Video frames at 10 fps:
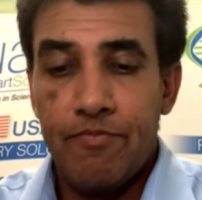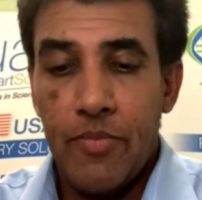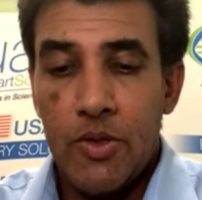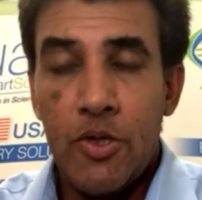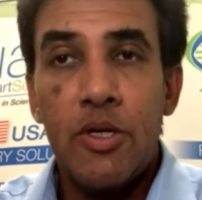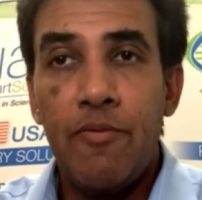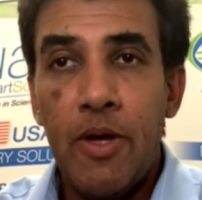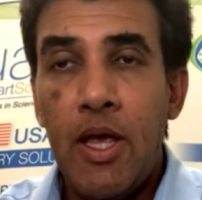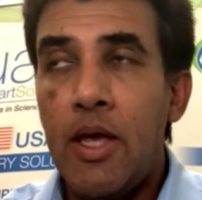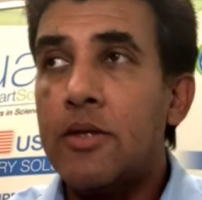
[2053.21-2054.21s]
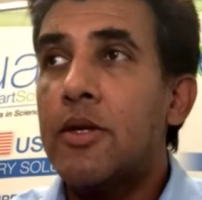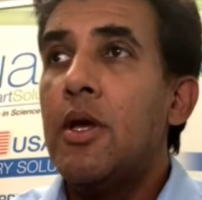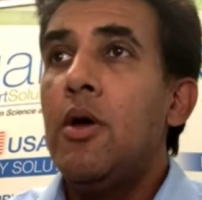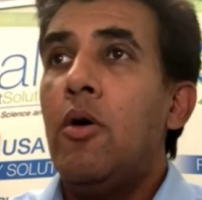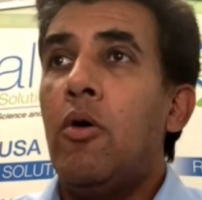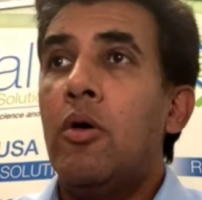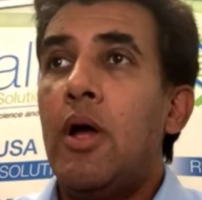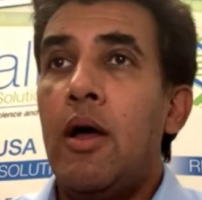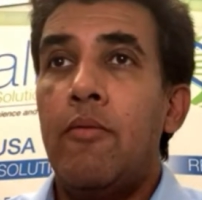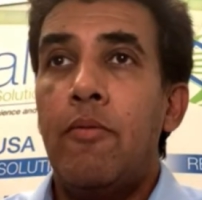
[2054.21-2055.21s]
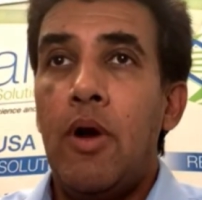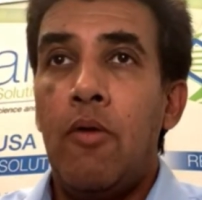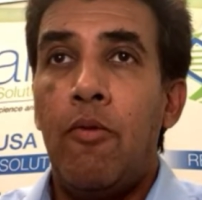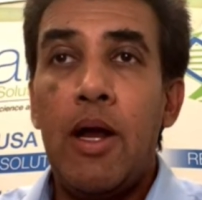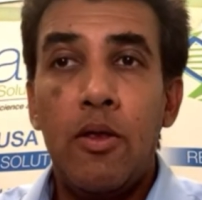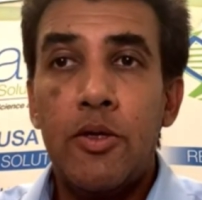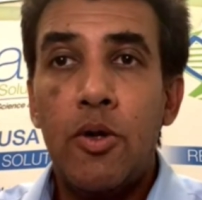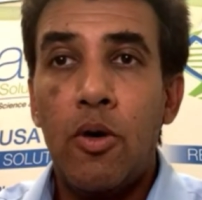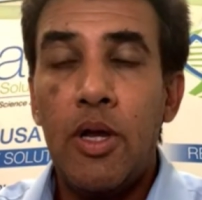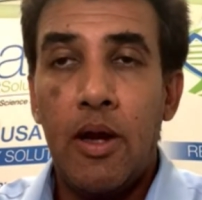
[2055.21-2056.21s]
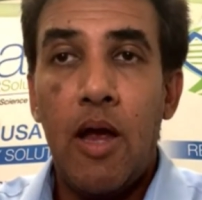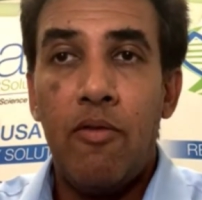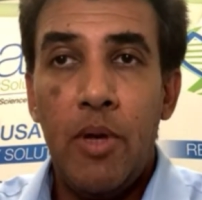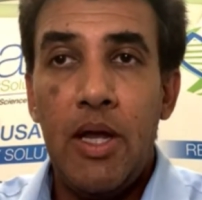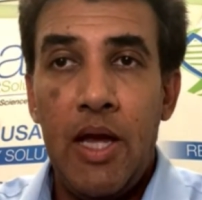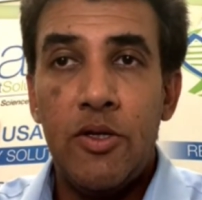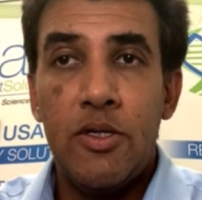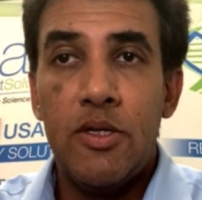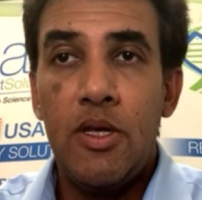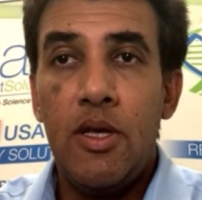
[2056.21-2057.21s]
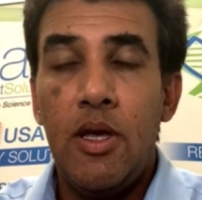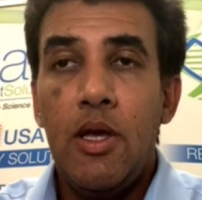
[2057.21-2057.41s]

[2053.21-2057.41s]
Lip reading: certificate, or a regulatory, a government agency